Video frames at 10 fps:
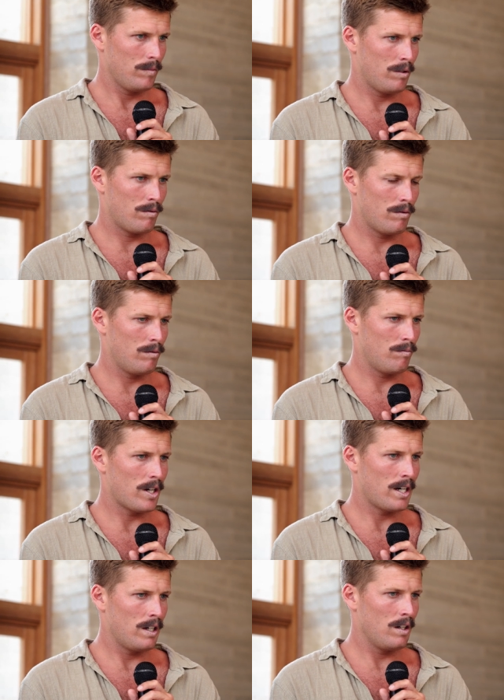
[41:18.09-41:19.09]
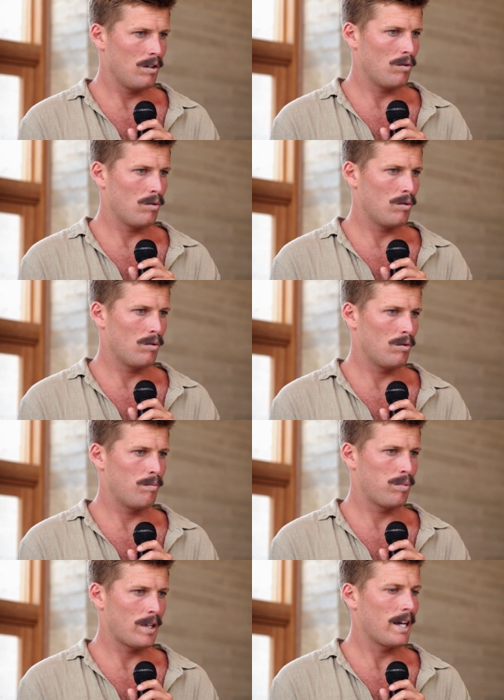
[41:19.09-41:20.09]
through writing or
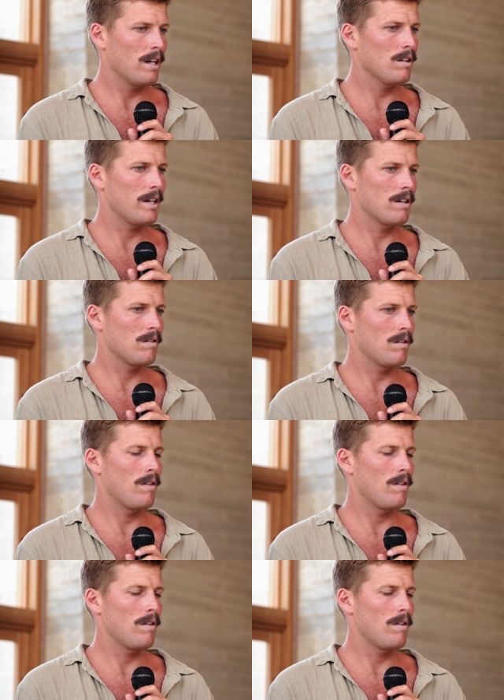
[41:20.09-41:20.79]
playing like